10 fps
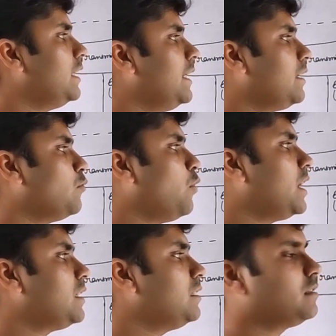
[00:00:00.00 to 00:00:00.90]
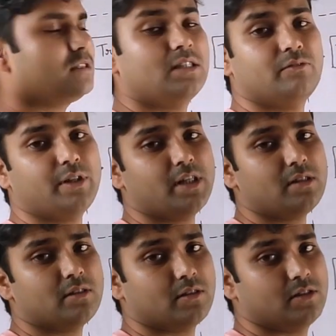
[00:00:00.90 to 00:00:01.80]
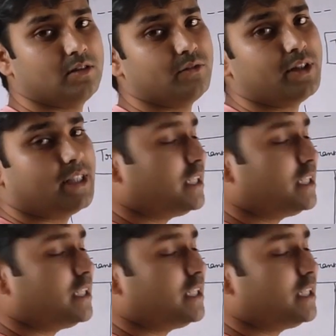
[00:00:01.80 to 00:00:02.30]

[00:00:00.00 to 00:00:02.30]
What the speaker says: here what receiver does? Receiver